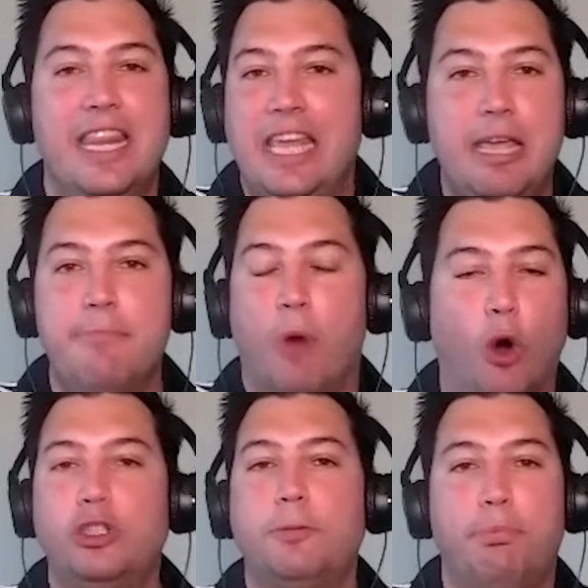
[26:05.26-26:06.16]
the
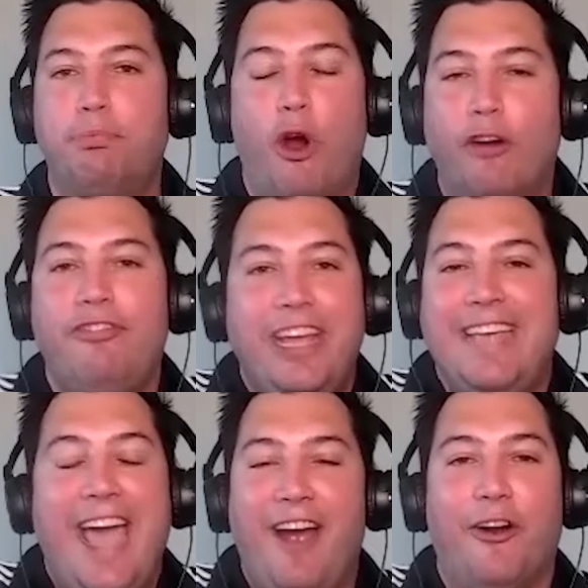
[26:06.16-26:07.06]
most perfect
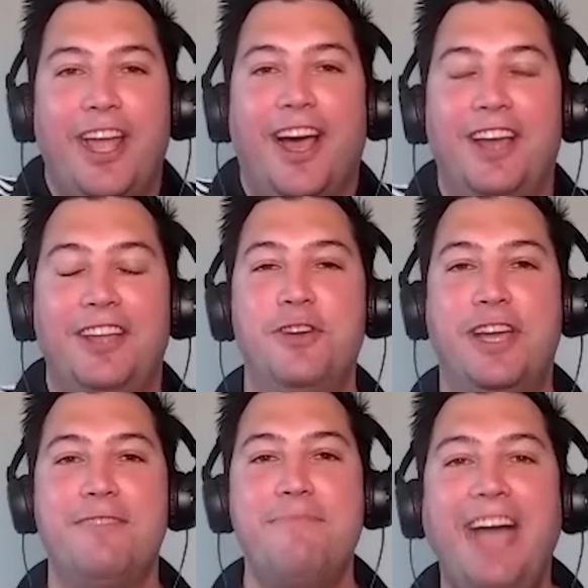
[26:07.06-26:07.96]
area you
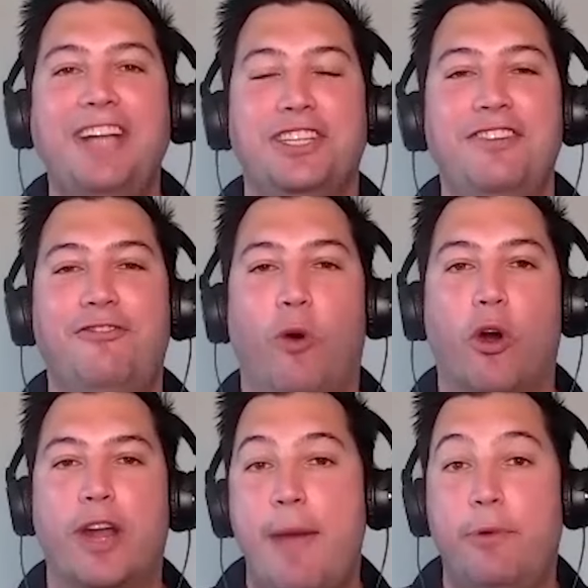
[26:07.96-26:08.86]
could imagine
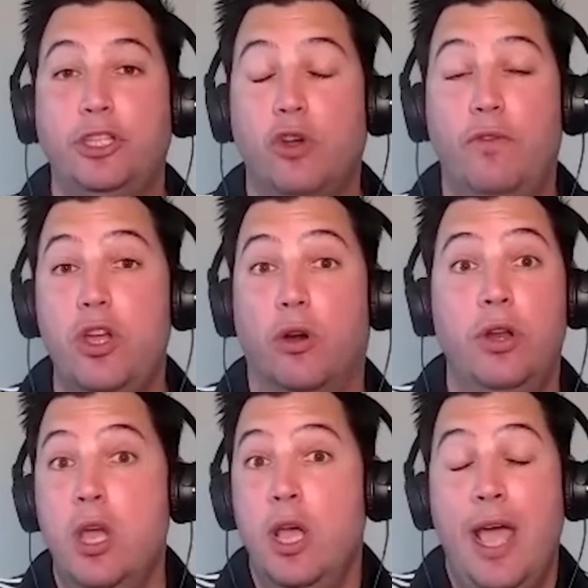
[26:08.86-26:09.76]
for Cabernet Sauvignon.
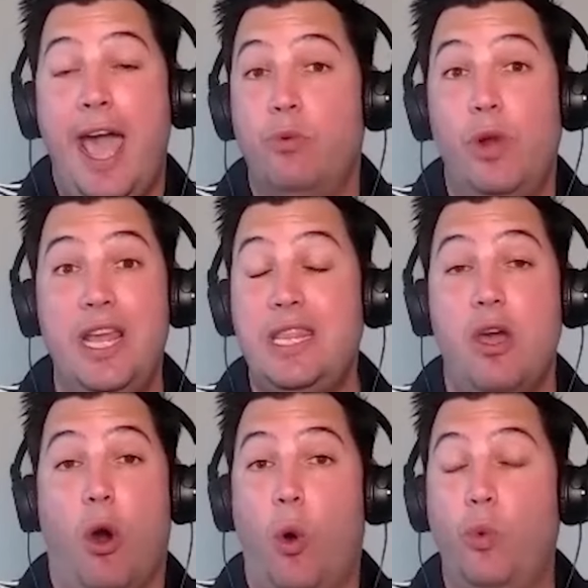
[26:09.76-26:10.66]
And really the
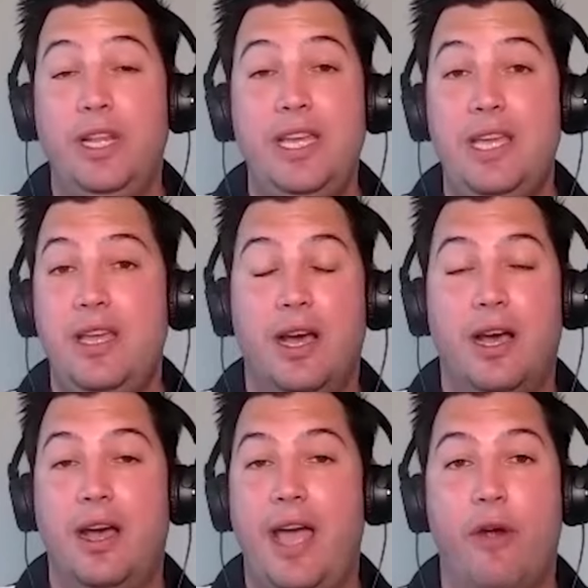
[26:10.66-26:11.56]
only
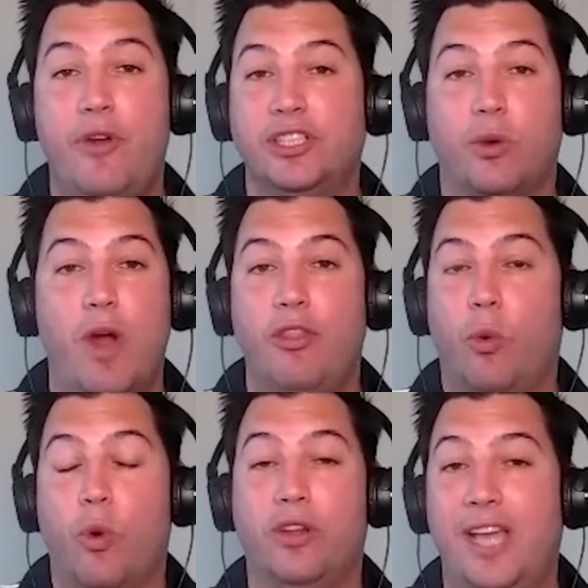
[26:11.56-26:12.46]
areas around the
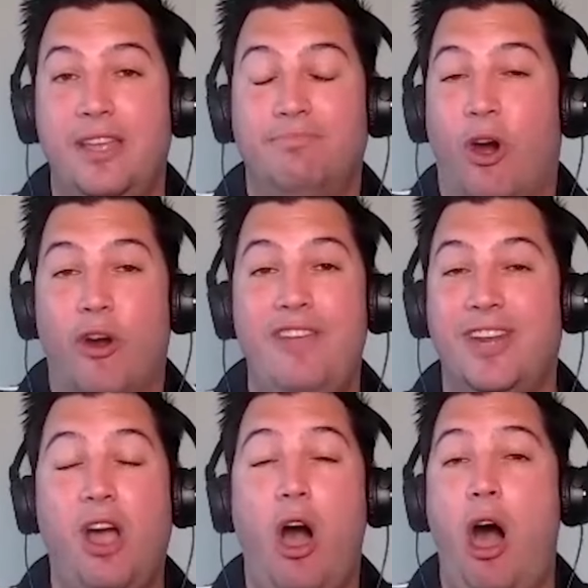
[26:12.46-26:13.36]
world that are
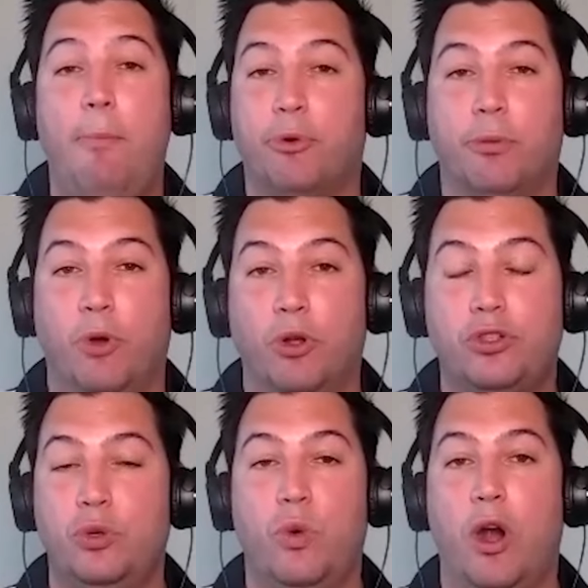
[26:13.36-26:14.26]
even comparable
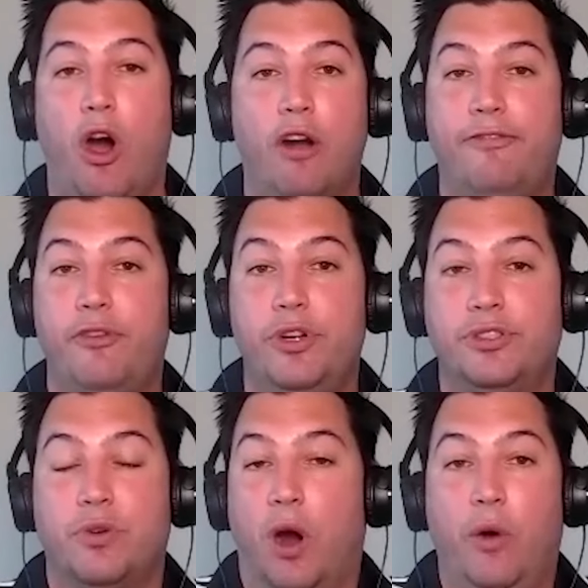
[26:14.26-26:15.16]
to where our fruit is
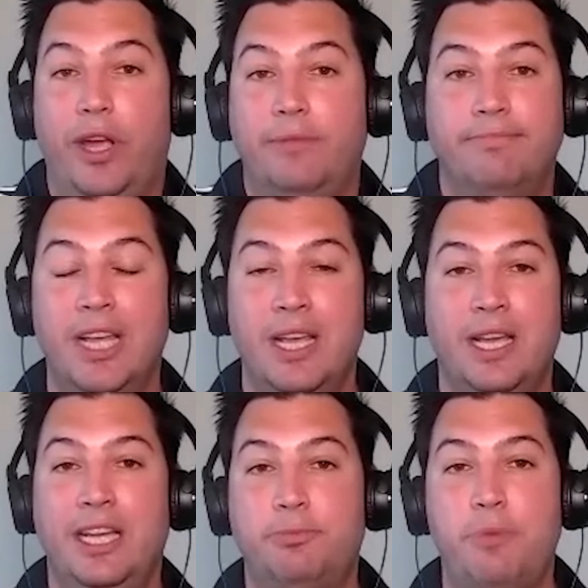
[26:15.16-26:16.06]
growing
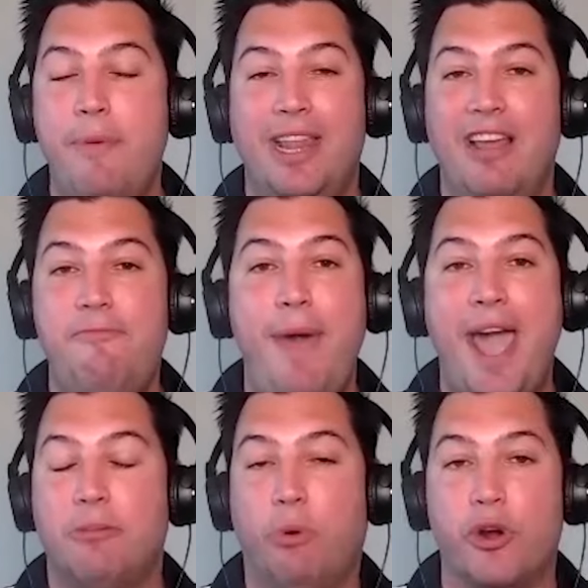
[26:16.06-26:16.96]
is probably the left bank
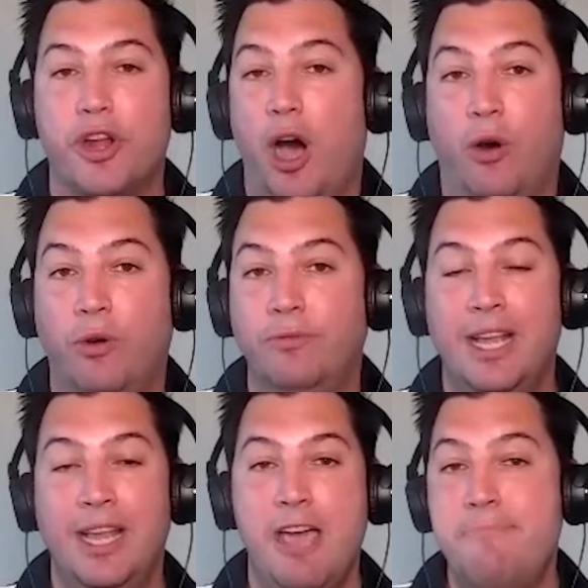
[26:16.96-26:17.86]
of Bordeaux
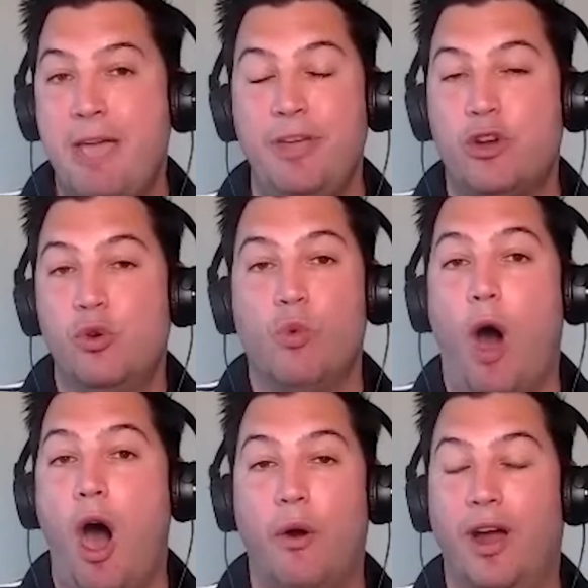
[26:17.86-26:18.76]
and maybe
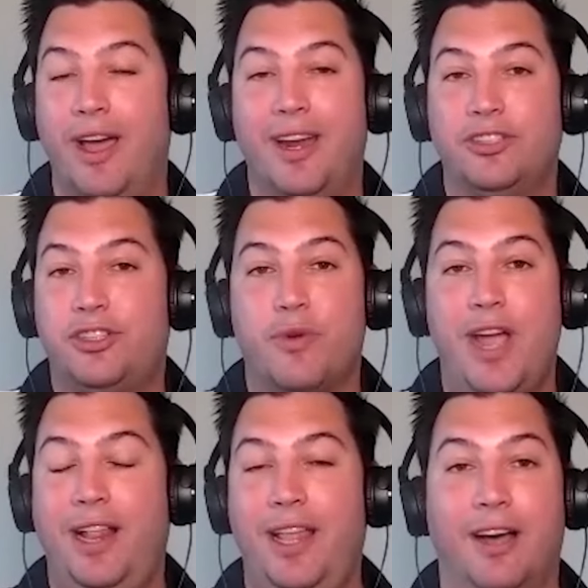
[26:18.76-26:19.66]
Coonawarra in
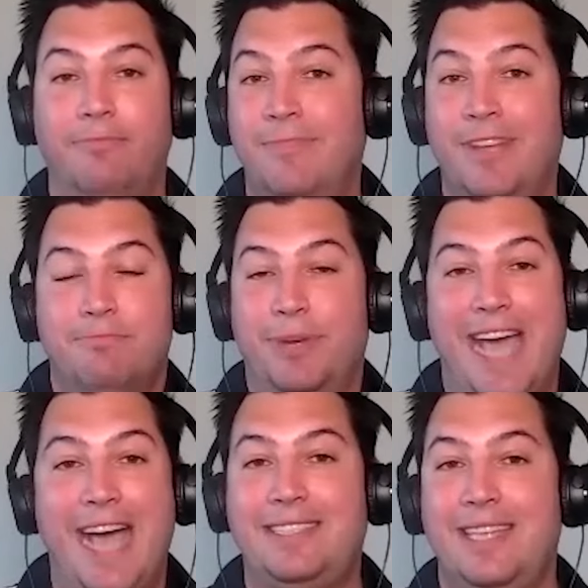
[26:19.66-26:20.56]
Australia. But
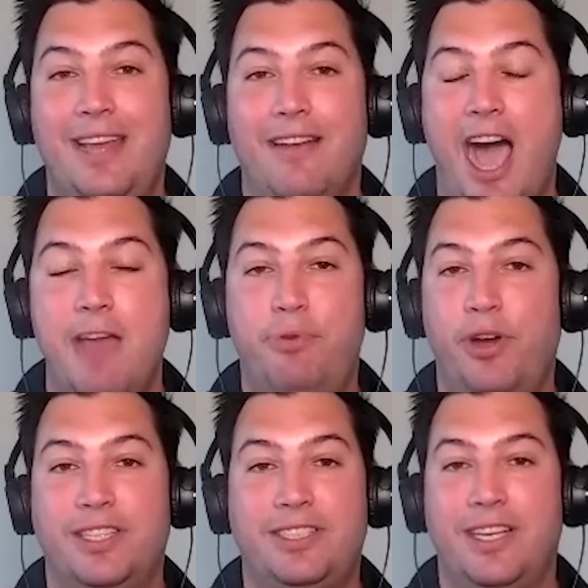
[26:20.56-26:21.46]
that's it. I'd put
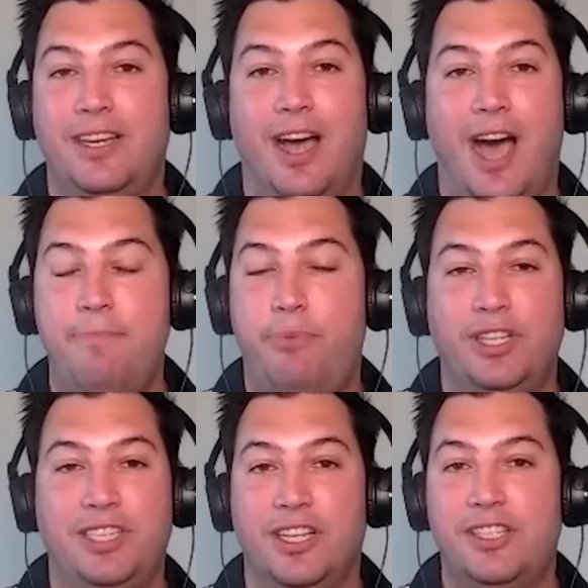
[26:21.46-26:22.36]
us in
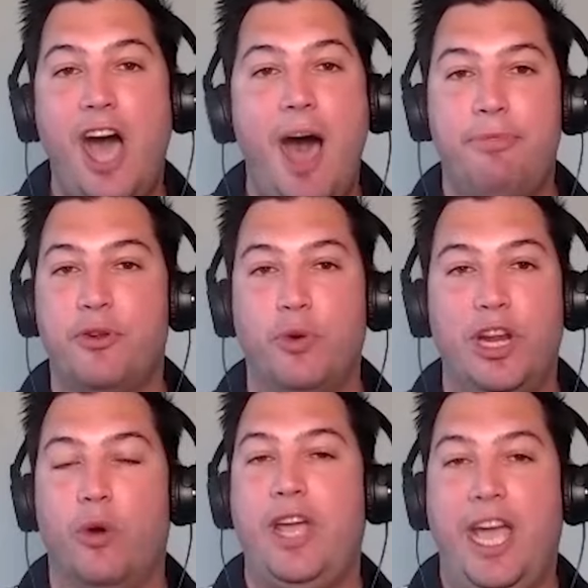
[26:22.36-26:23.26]
the top 3
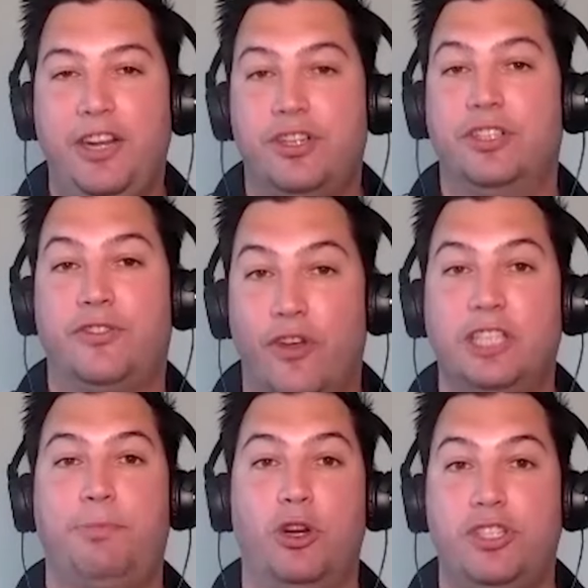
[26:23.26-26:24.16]
locations for
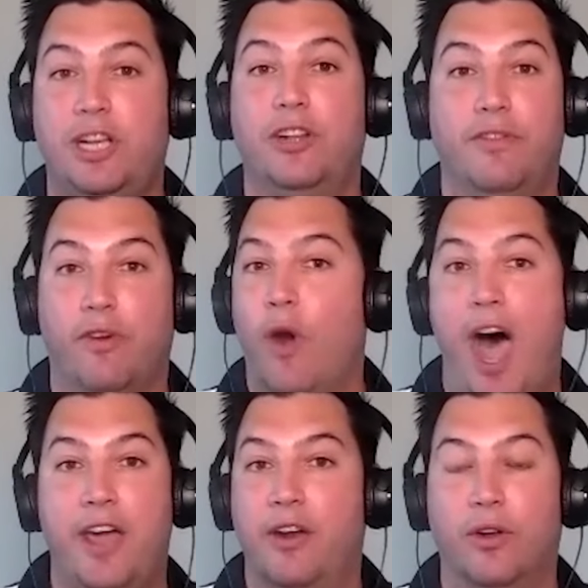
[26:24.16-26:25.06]
this particular
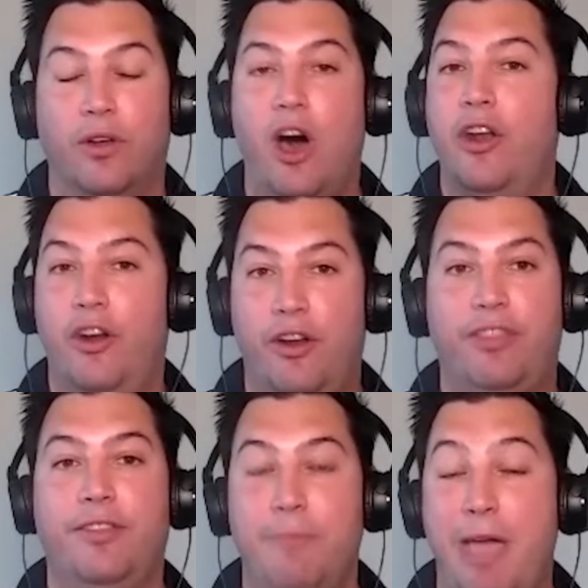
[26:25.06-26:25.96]
varietal on Earth.
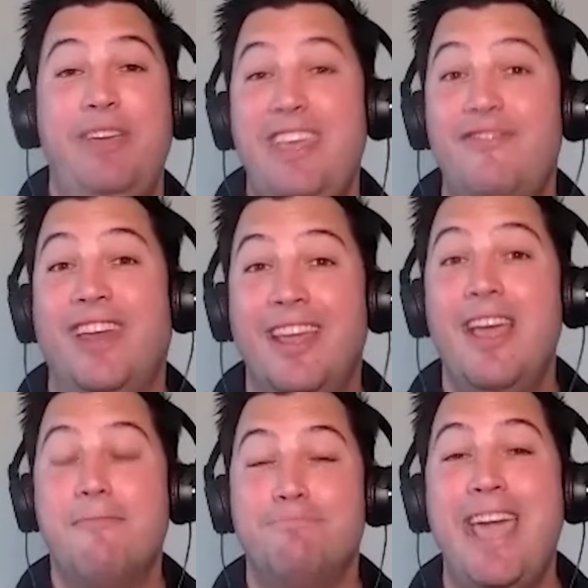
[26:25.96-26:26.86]
Maybe even
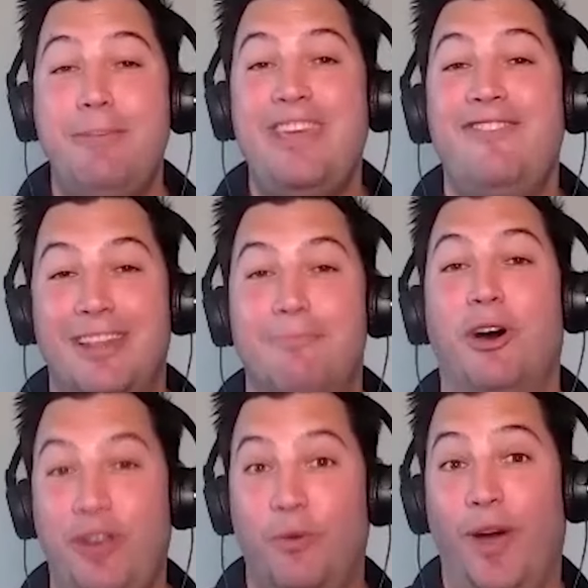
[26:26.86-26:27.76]
the
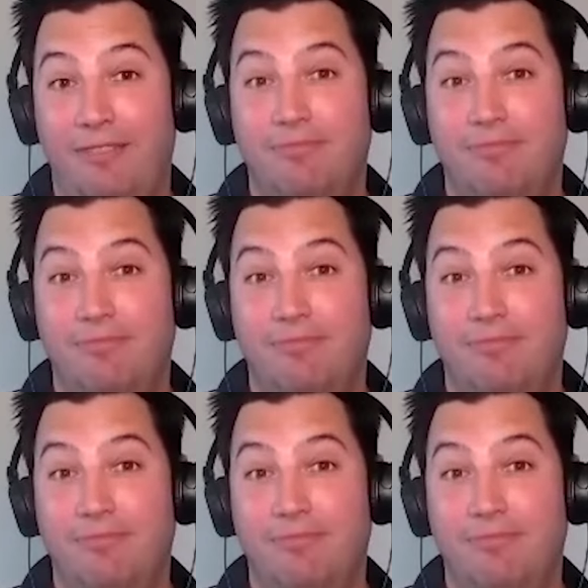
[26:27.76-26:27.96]
Milky Way.